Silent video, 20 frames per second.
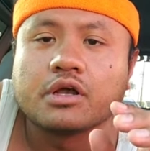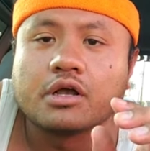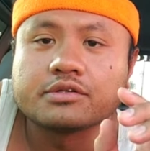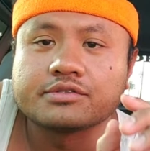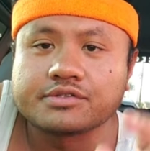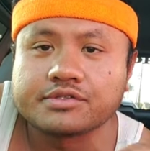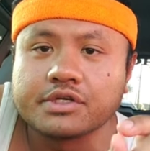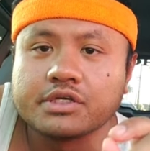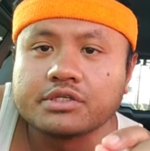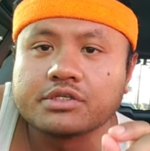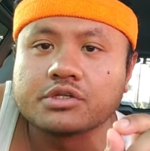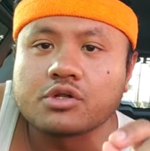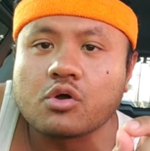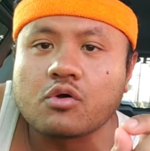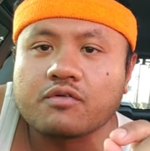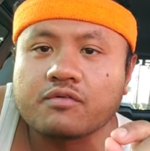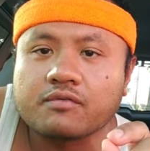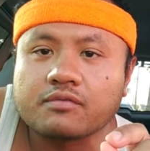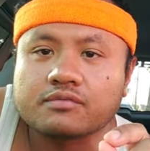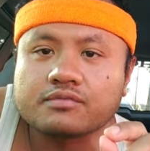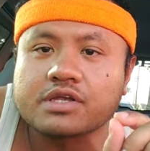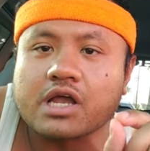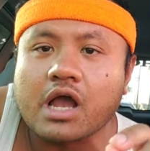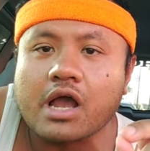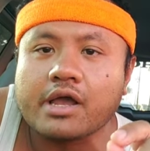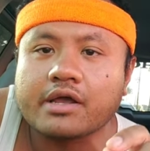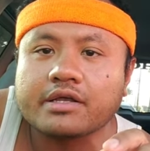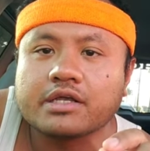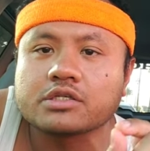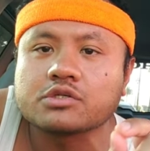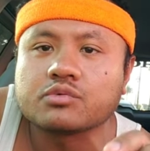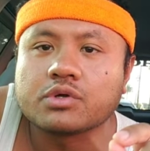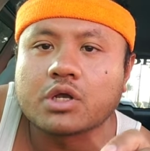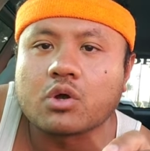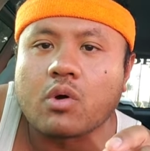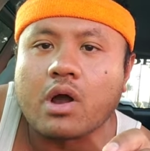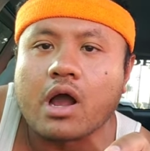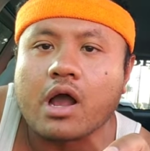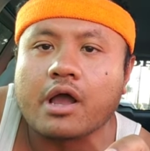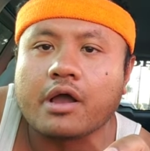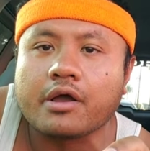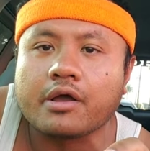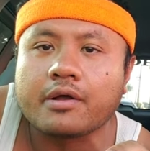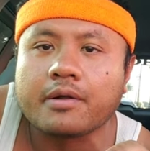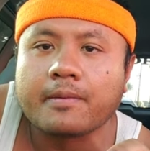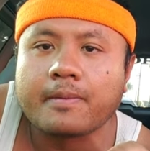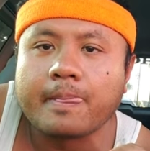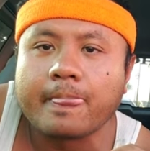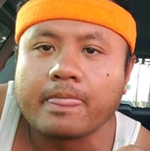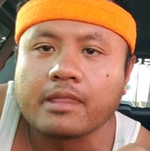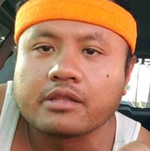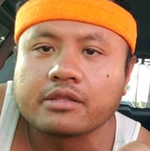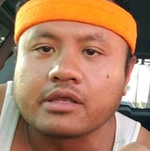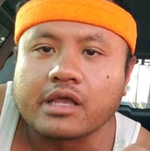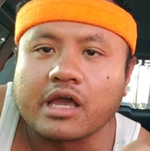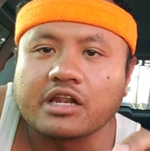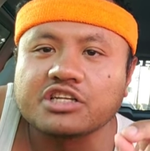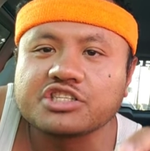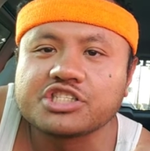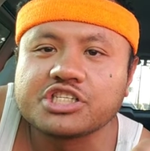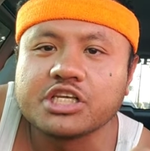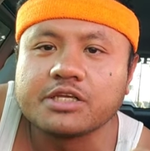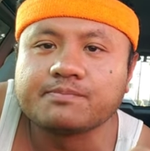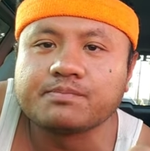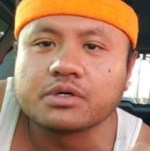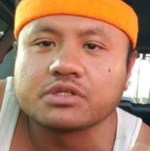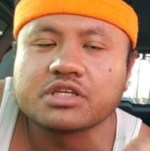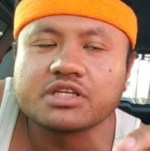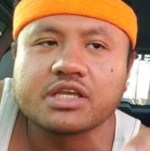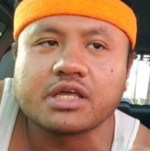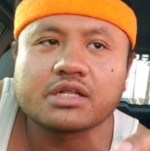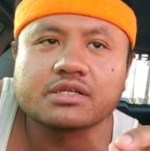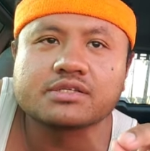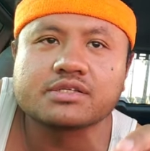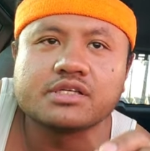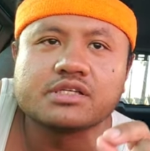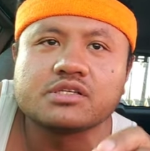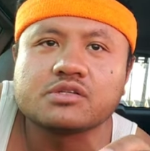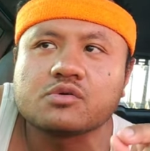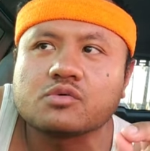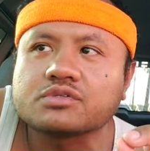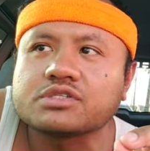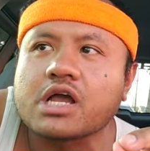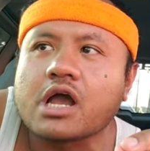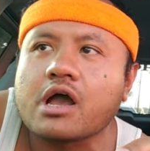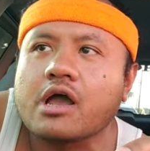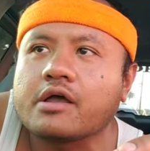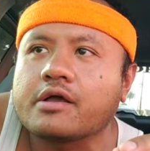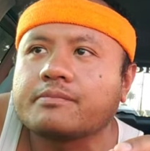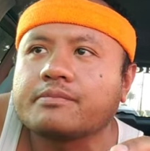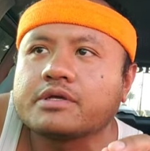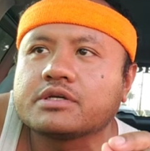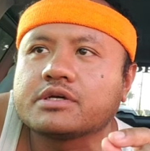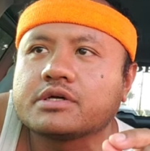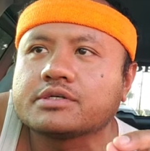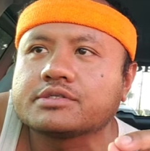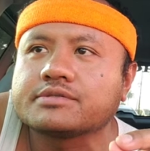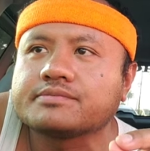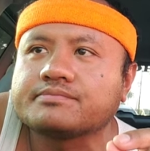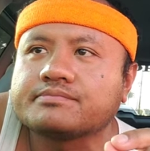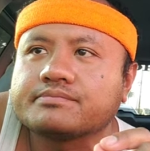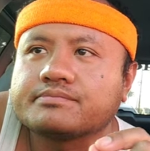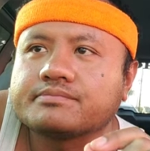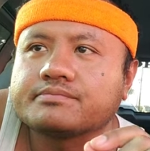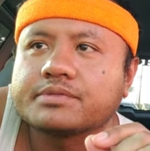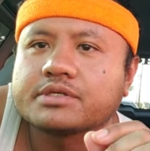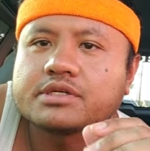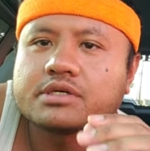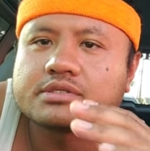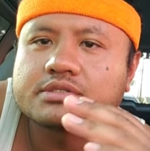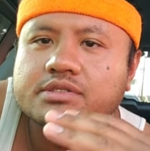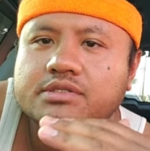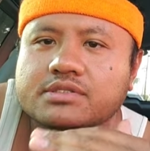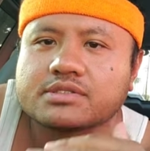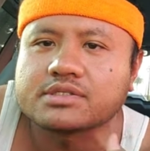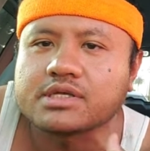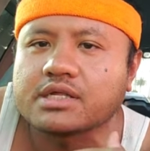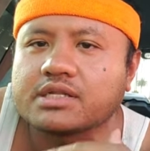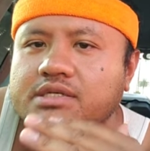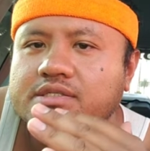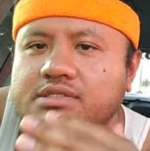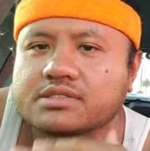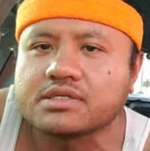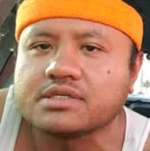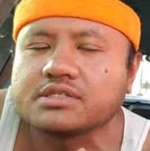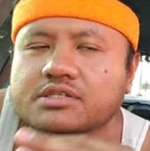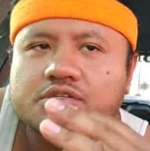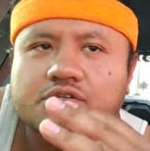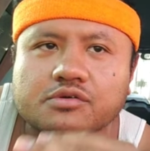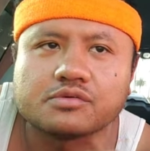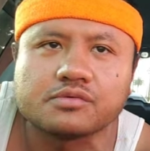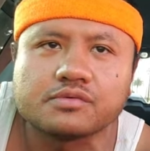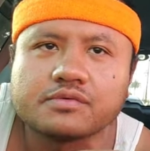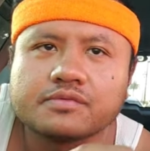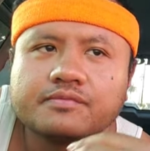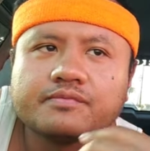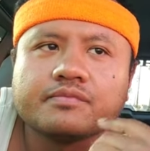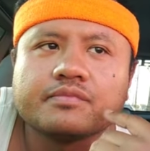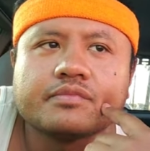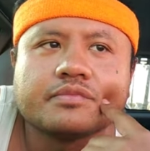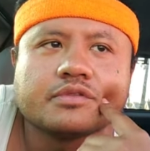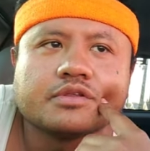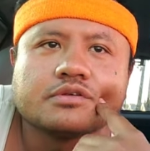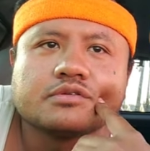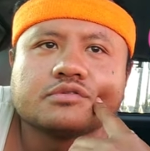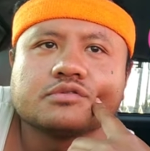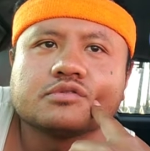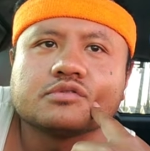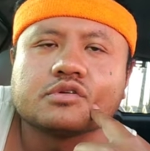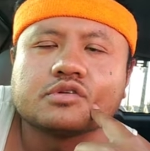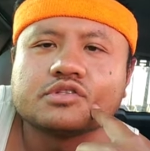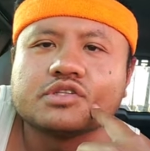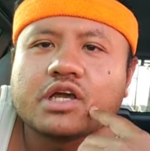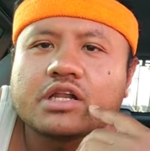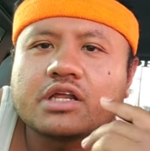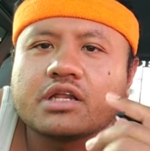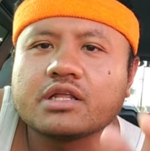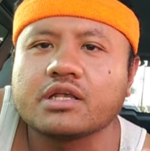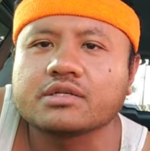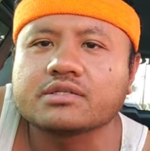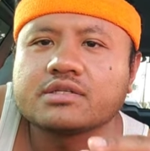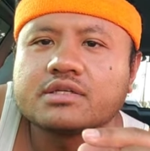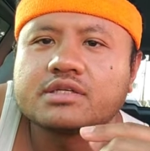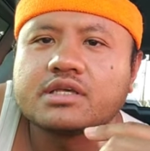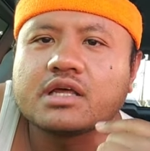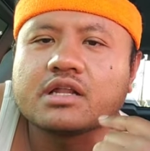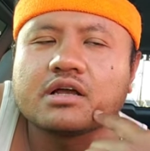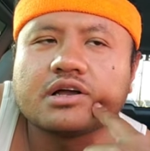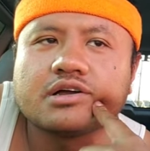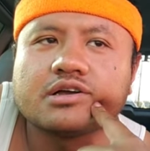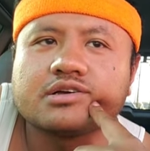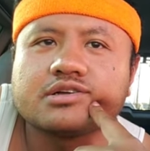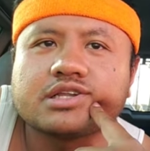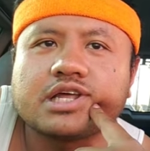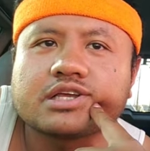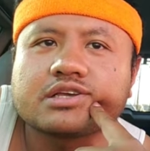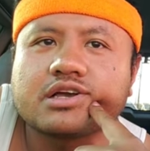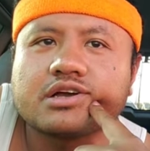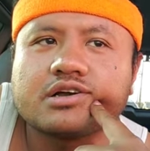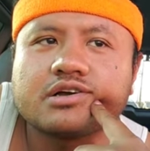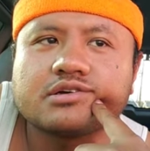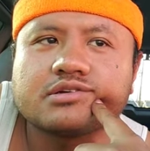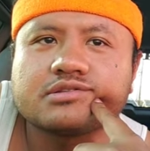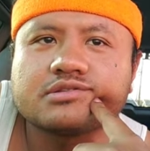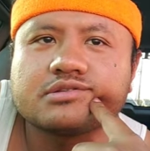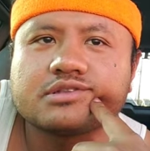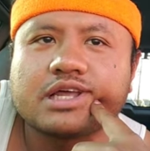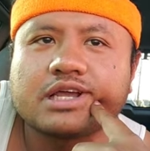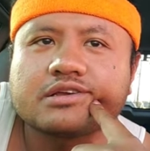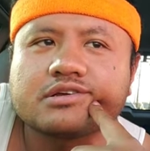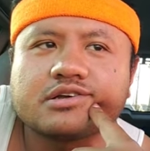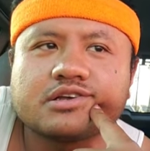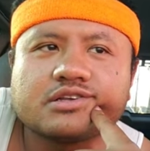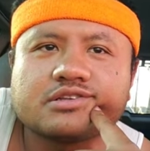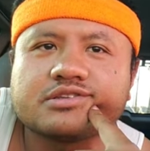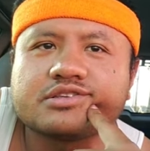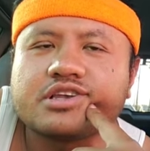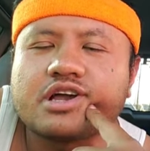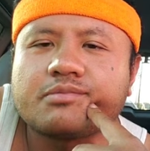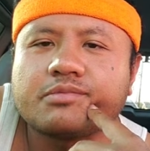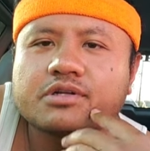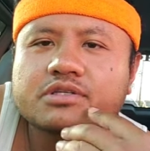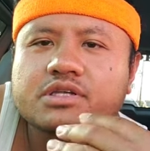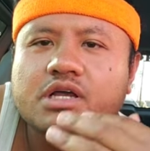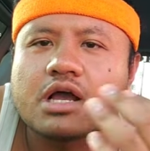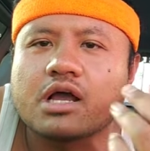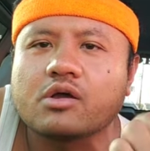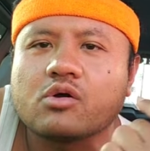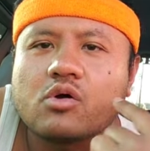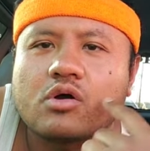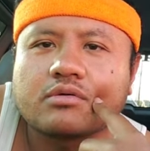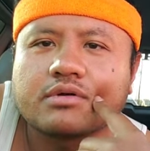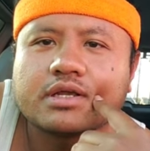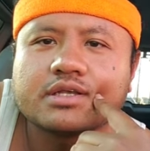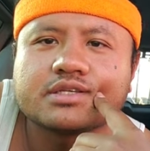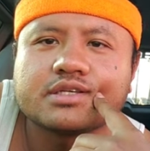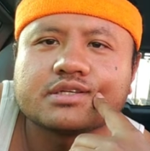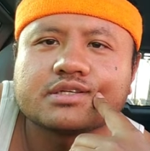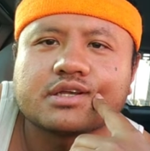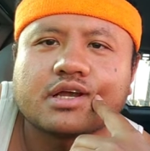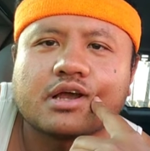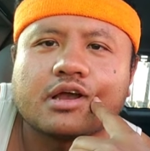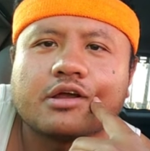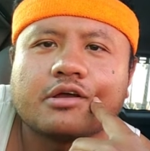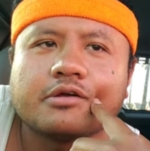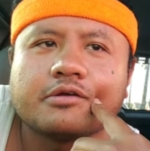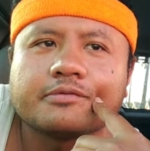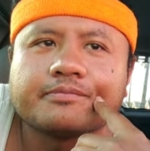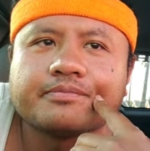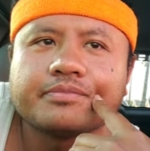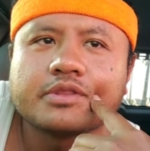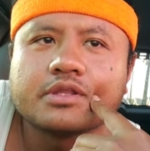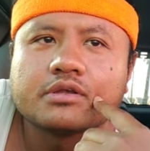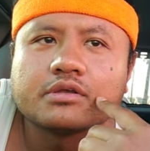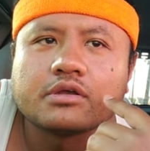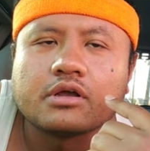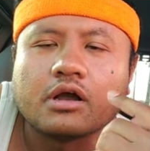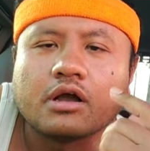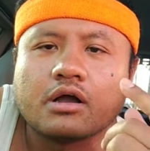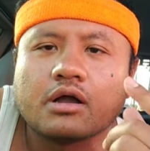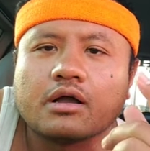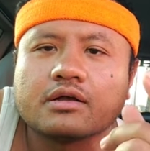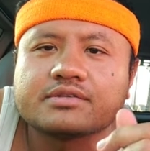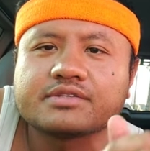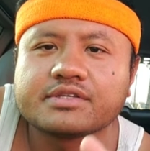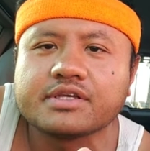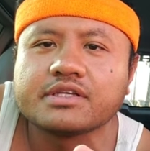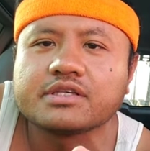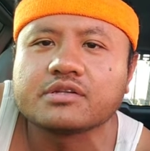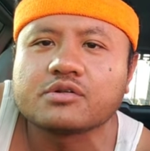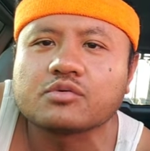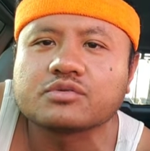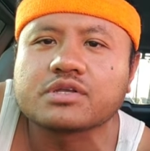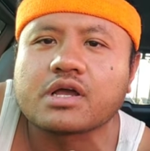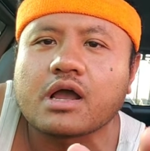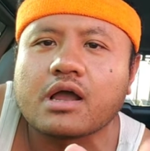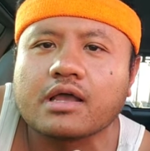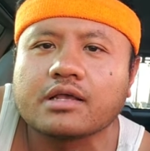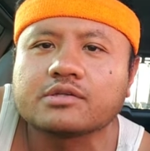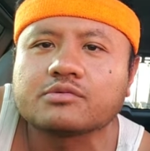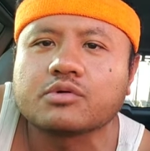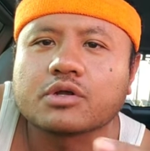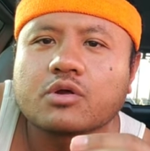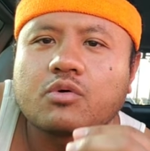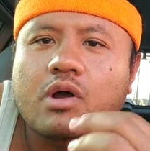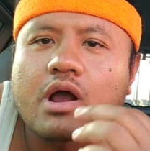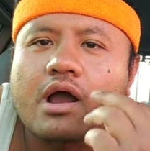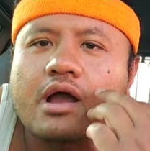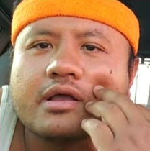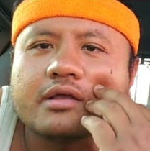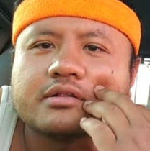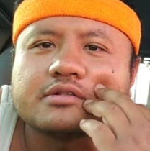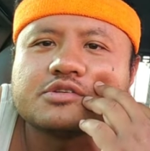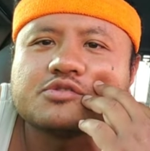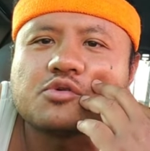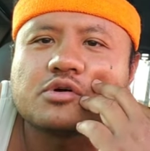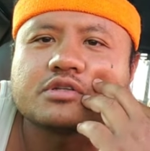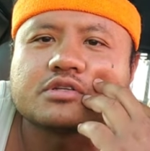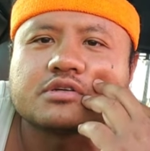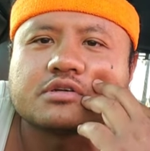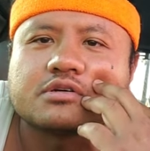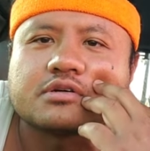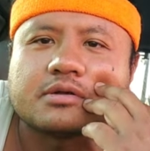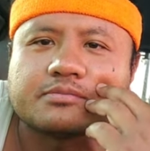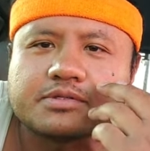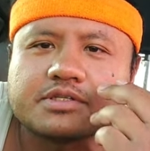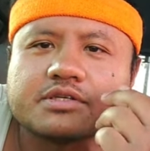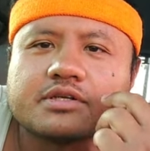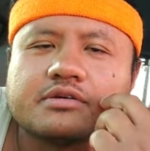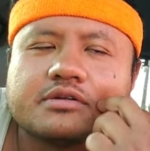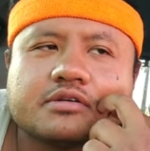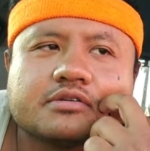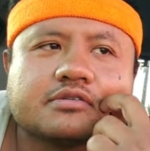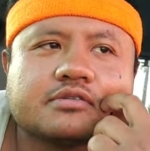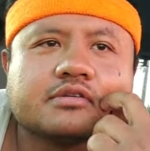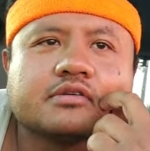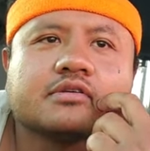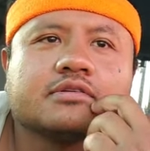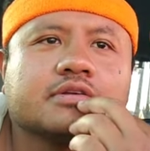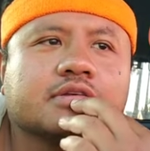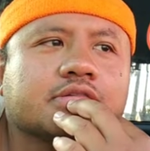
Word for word: a seasonal tire is required, and it's cheaper to get a seasonal tire because because the state is seasonal than it is to get a like a like a summer tire or a racing tire. Uh, seasonal tire is required in Georgia. I'm serious,